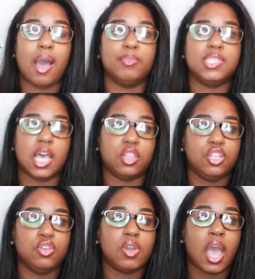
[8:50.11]
I'm
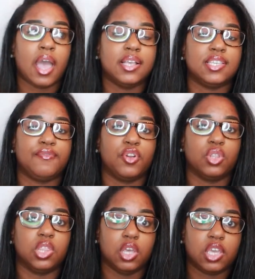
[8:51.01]
telling you guys, if you're
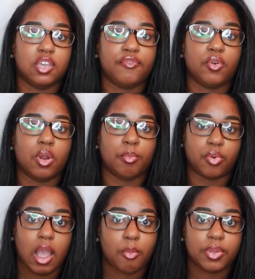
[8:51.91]
looking for a
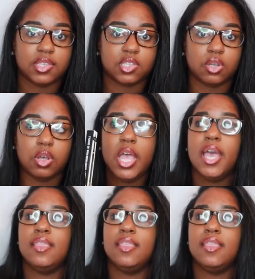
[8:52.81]
brow pencil